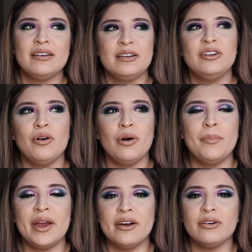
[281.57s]
you know
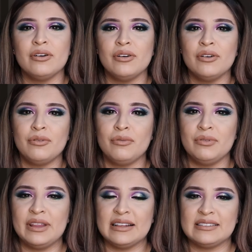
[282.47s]
apparel
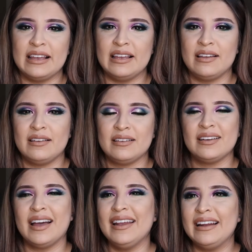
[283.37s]
that's like
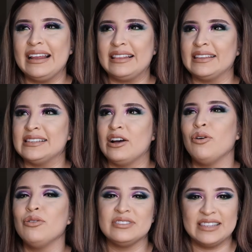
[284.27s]
kind of like the
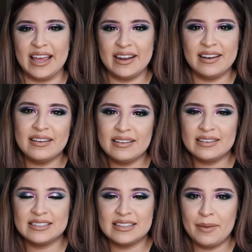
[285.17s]
whole zen
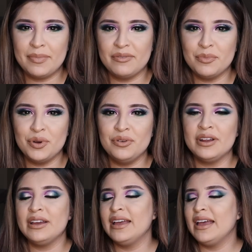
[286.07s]
type of
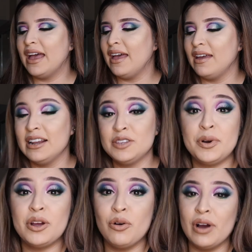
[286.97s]
mood and it's
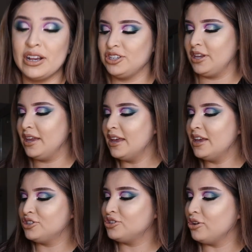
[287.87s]
pretty cool actually
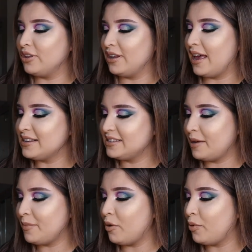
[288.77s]
so the last
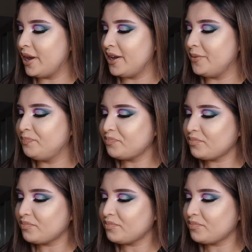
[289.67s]
time i went